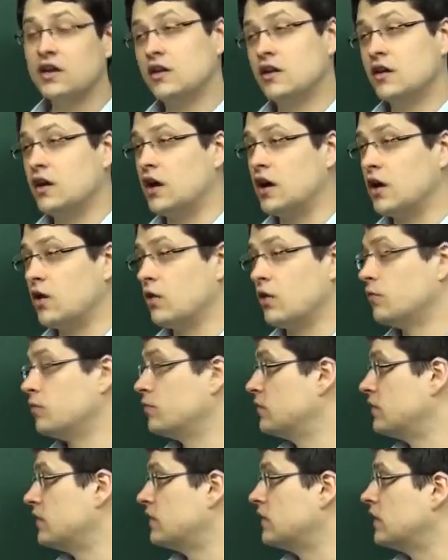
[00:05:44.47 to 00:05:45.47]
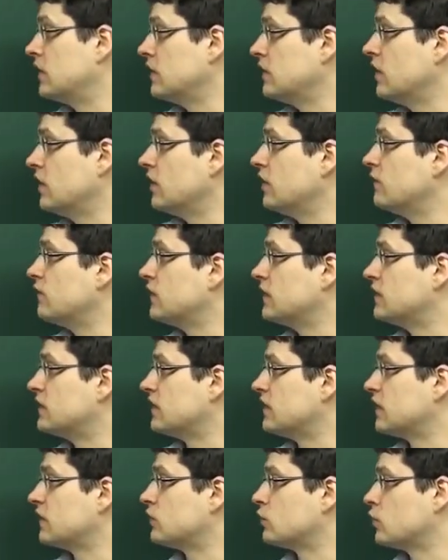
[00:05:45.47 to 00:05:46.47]
None of these
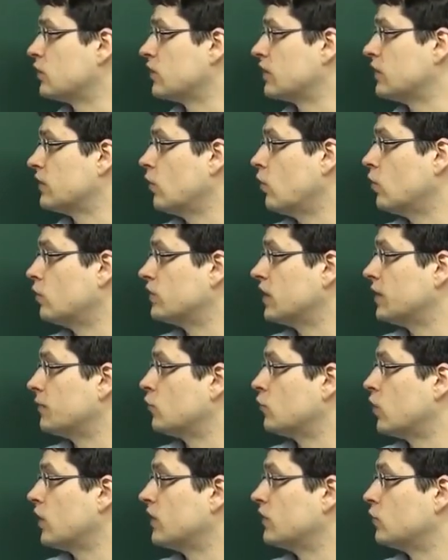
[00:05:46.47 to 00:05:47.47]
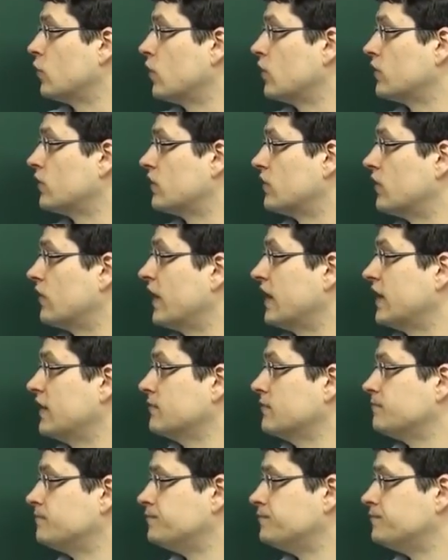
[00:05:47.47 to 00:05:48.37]
things really hold up quite as well as late.